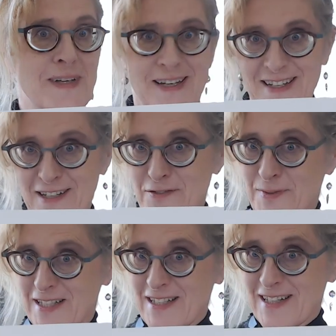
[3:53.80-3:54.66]
give
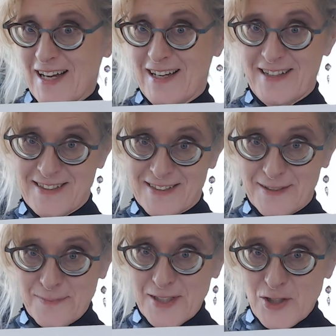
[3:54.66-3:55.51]
me a
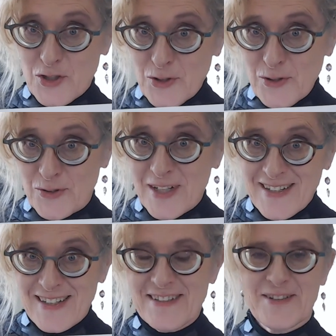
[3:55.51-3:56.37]
number 2
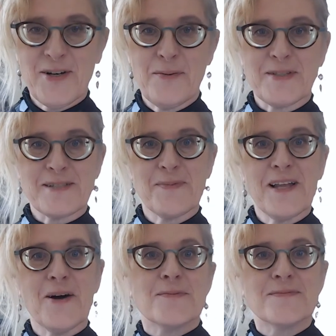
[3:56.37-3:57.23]
in the comments
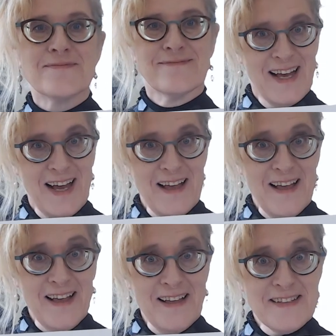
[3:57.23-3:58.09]
below.
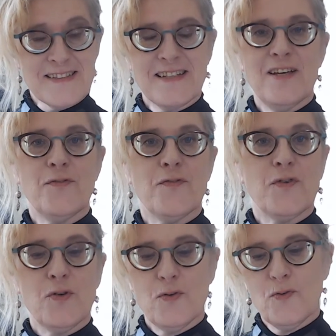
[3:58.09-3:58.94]
And if
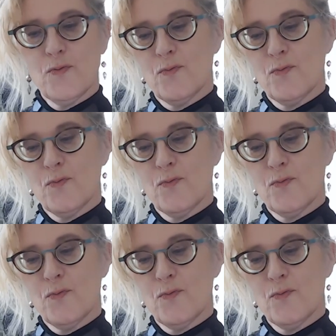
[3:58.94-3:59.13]
you